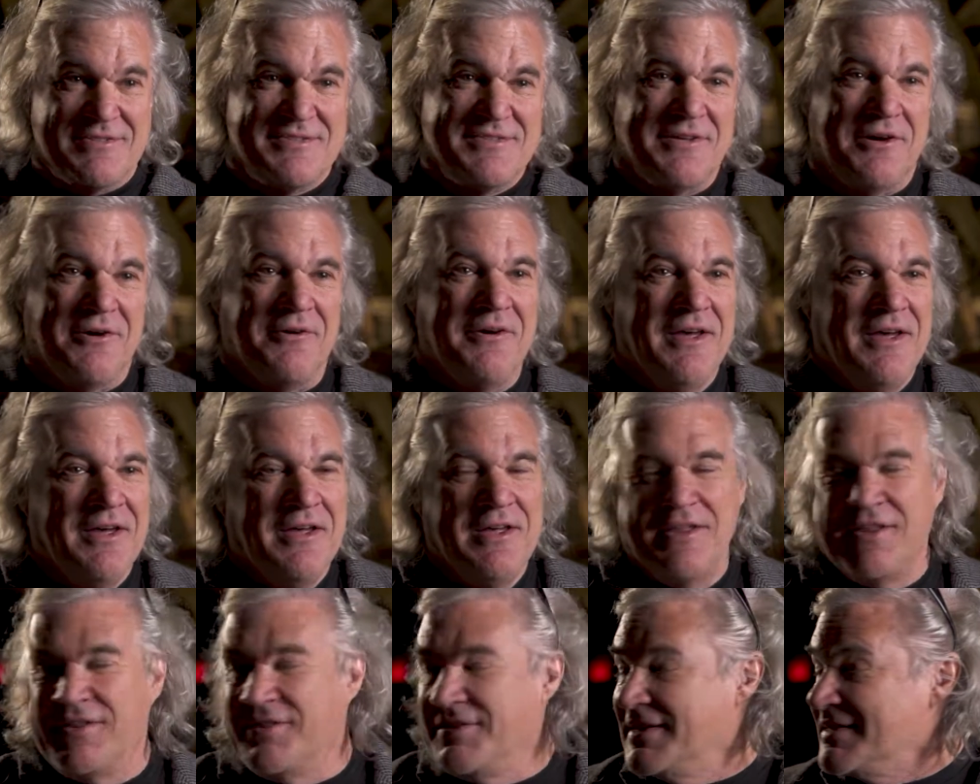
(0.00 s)
So
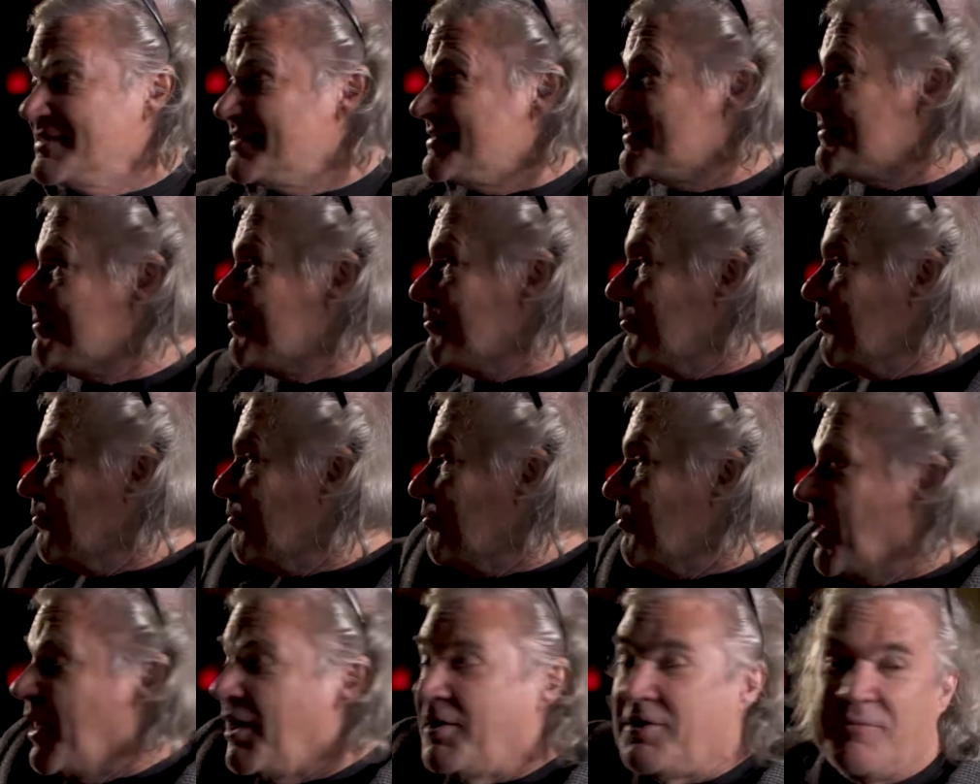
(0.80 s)
this
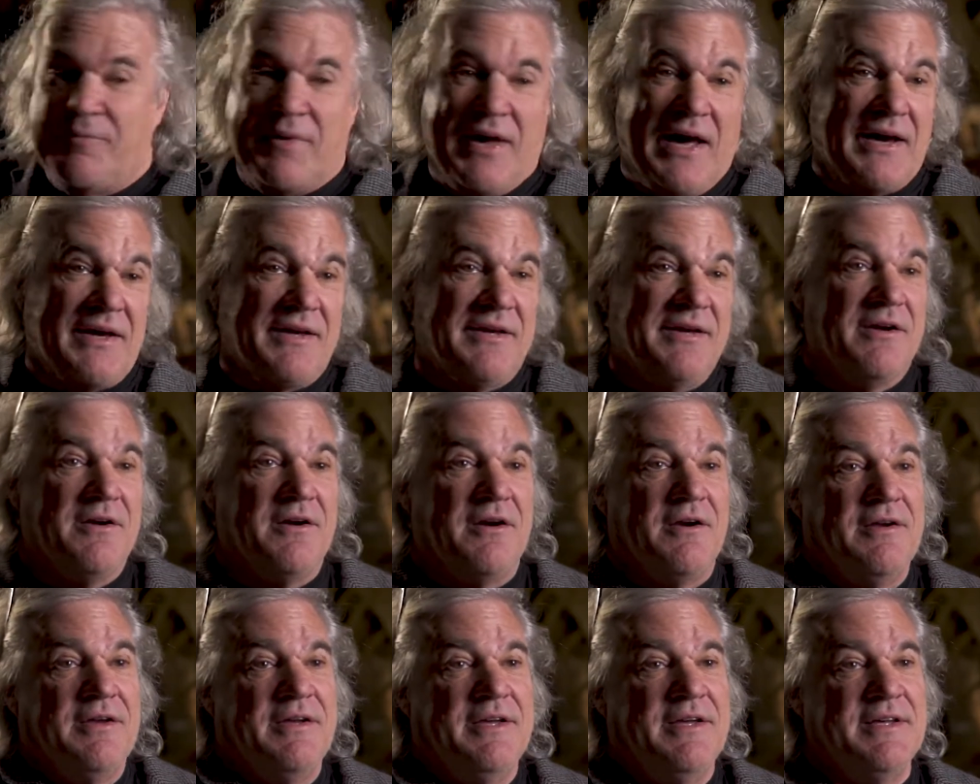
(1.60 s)
model back
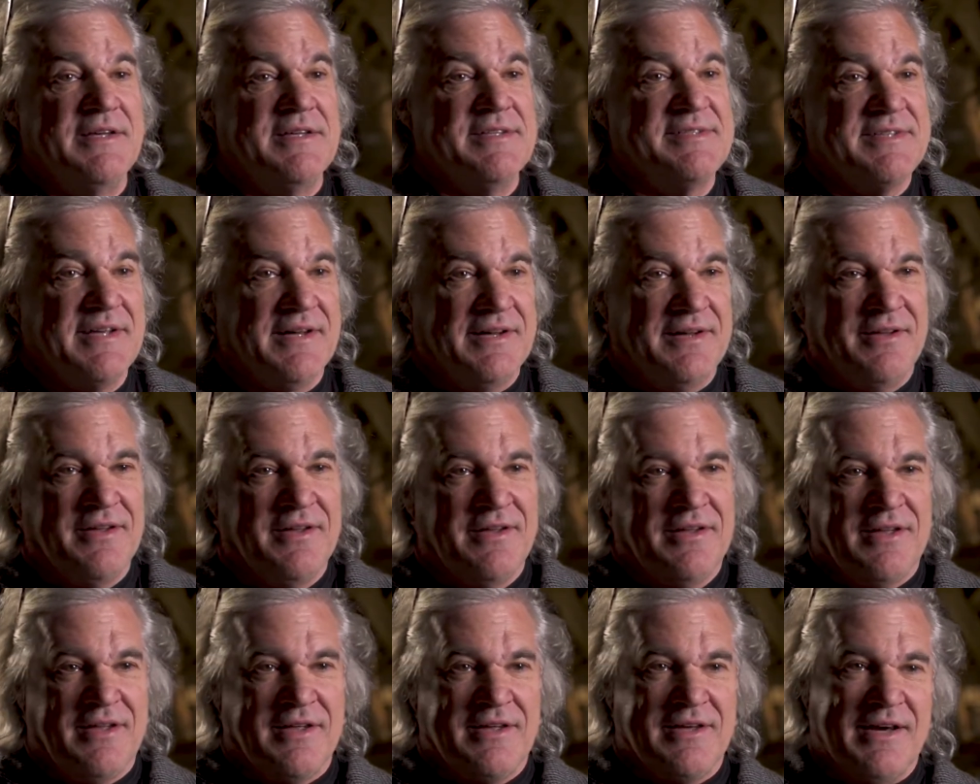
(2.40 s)
here is uh,
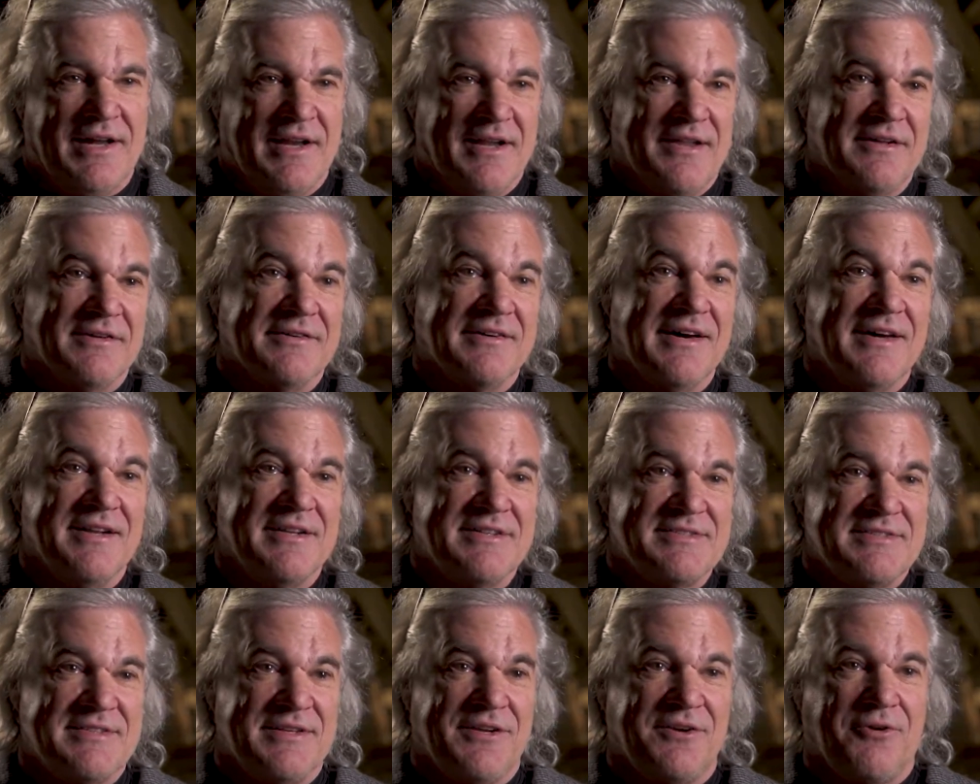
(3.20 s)
kind of the
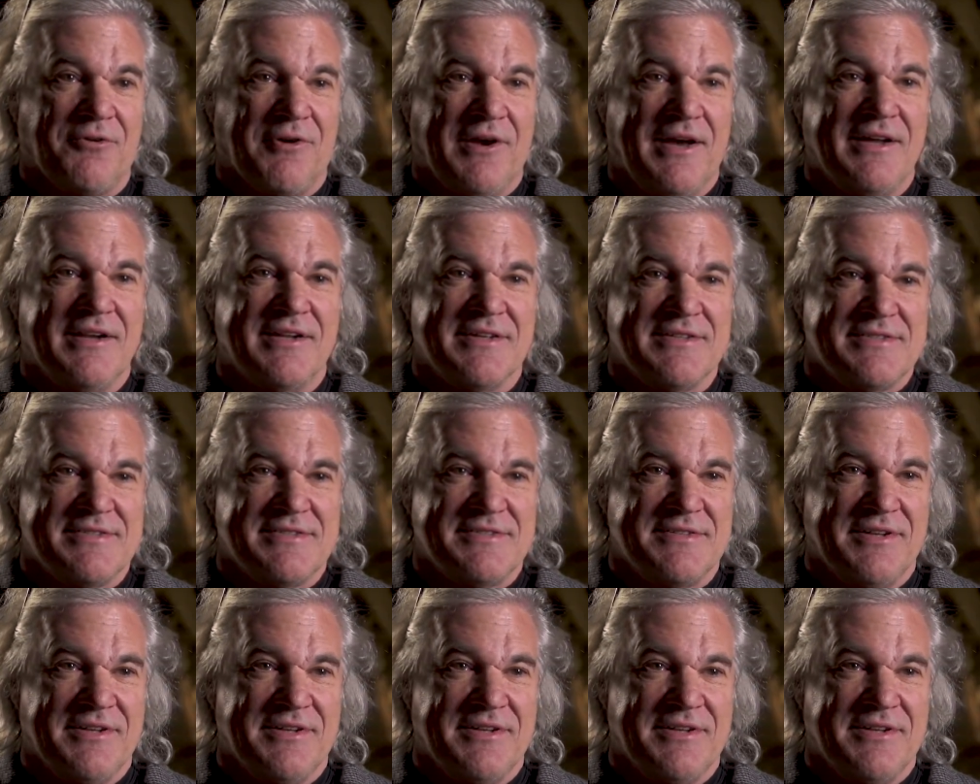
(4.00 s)
latest and greatest,